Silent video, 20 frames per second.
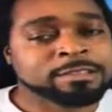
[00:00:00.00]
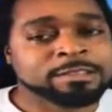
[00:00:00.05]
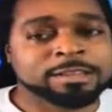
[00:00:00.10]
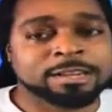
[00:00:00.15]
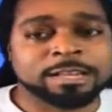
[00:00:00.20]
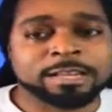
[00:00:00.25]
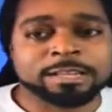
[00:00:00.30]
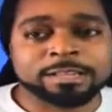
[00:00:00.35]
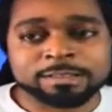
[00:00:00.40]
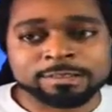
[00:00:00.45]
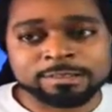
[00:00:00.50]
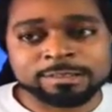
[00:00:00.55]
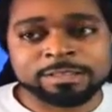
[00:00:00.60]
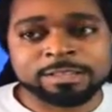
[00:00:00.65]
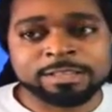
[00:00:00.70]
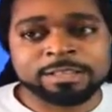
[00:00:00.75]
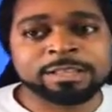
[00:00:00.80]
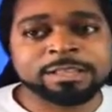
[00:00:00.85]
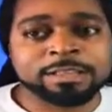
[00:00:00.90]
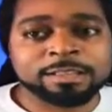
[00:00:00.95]
Like,
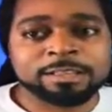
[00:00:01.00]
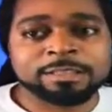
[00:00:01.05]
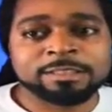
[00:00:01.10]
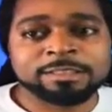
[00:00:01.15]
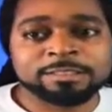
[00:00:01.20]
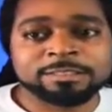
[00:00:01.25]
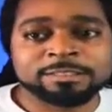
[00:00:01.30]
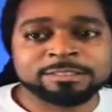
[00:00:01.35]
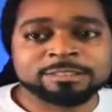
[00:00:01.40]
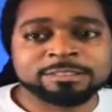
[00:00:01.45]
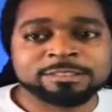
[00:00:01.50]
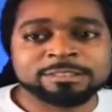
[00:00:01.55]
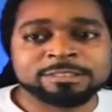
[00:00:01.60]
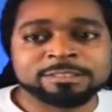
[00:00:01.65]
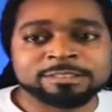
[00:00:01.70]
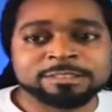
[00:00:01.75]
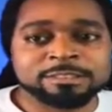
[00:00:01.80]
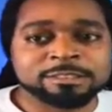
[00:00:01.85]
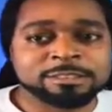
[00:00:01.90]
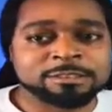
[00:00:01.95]
they,
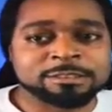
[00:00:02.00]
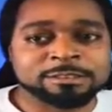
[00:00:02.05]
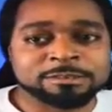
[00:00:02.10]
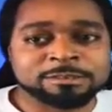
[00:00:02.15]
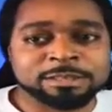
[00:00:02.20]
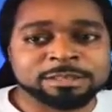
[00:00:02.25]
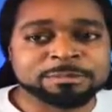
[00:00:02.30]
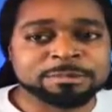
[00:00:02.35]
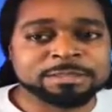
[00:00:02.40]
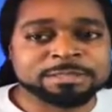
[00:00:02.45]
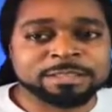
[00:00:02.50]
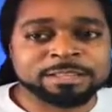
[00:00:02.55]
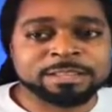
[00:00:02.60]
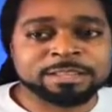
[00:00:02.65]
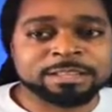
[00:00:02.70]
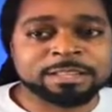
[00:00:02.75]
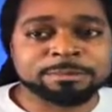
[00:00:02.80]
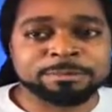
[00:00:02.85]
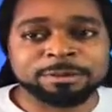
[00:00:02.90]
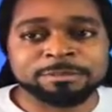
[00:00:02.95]
you know, they
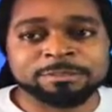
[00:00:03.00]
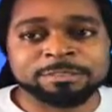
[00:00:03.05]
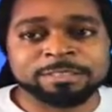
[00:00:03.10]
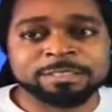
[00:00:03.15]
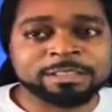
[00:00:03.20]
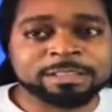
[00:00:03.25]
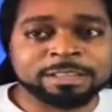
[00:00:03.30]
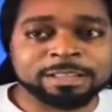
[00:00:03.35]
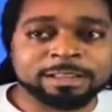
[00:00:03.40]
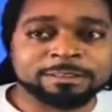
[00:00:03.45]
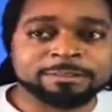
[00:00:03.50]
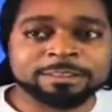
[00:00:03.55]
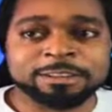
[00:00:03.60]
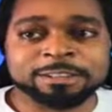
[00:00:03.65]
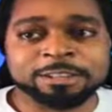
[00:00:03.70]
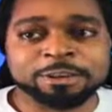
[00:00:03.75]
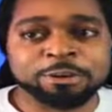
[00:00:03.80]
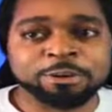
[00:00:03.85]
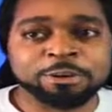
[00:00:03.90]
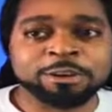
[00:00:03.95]
basically keep everything alive.
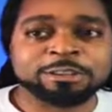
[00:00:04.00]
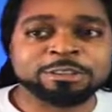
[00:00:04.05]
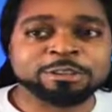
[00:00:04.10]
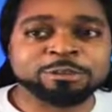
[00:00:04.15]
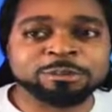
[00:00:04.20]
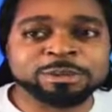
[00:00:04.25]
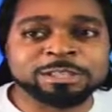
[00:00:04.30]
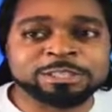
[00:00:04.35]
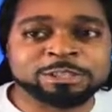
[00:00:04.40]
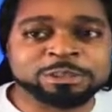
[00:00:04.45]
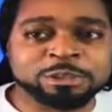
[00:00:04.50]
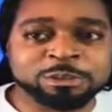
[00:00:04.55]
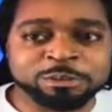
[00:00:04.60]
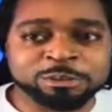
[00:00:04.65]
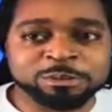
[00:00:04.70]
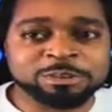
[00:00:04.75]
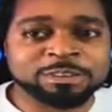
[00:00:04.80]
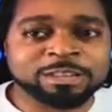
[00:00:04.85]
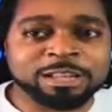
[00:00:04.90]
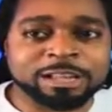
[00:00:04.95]
They're the conduit
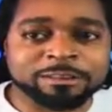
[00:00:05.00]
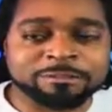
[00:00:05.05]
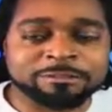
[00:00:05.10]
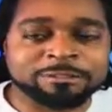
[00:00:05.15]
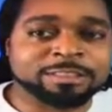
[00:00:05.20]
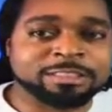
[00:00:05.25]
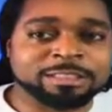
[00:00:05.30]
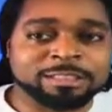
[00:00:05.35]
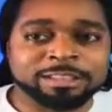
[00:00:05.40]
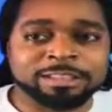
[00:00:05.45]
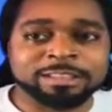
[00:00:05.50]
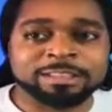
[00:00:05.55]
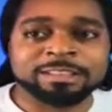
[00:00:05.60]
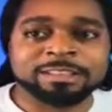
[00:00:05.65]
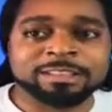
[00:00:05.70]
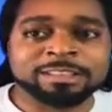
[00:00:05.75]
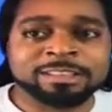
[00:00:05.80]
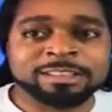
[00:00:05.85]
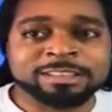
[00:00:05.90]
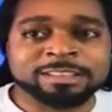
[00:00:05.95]
to everything
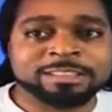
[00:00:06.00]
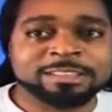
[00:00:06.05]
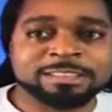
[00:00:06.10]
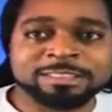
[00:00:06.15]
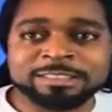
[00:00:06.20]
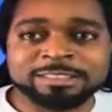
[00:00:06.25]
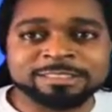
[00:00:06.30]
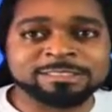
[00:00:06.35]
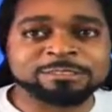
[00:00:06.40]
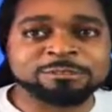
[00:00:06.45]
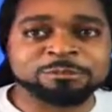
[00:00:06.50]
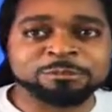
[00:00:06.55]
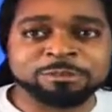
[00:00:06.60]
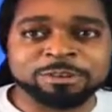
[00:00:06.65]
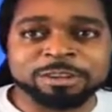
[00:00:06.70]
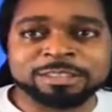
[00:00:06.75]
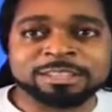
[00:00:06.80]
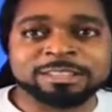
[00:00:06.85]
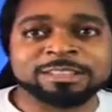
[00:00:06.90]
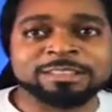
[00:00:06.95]

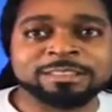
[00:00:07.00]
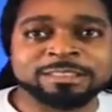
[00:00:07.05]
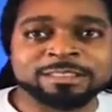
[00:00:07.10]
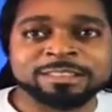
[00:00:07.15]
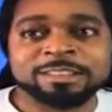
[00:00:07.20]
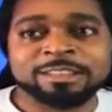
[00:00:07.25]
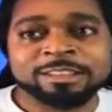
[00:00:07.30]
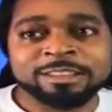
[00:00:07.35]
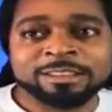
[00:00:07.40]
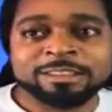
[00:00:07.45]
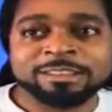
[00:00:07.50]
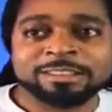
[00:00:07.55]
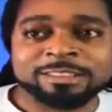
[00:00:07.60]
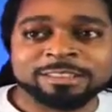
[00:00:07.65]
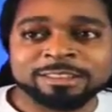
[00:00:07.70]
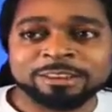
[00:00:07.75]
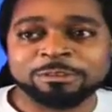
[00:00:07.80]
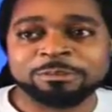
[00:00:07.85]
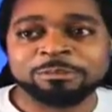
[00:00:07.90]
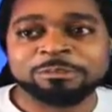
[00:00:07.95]
running
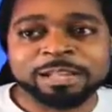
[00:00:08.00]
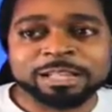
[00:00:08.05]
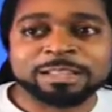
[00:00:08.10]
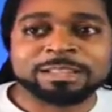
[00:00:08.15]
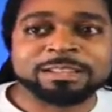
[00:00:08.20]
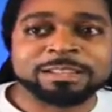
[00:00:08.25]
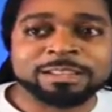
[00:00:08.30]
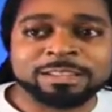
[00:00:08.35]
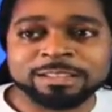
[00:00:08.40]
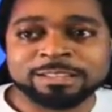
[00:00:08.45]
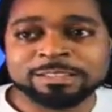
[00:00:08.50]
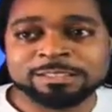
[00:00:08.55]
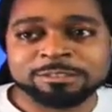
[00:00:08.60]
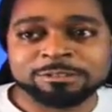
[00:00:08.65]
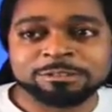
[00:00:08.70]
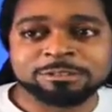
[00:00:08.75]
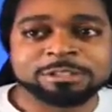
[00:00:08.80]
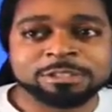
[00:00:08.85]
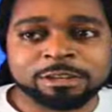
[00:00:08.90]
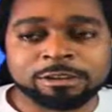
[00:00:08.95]
correctly.
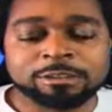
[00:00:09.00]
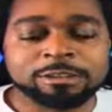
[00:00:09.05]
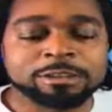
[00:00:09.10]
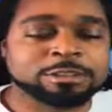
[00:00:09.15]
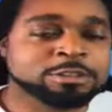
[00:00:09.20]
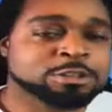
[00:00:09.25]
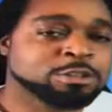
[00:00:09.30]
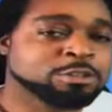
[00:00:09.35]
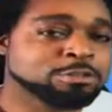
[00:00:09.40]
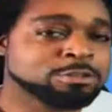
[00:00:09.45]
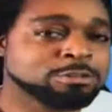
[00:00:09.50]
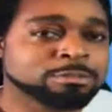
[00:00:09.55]
So shout out to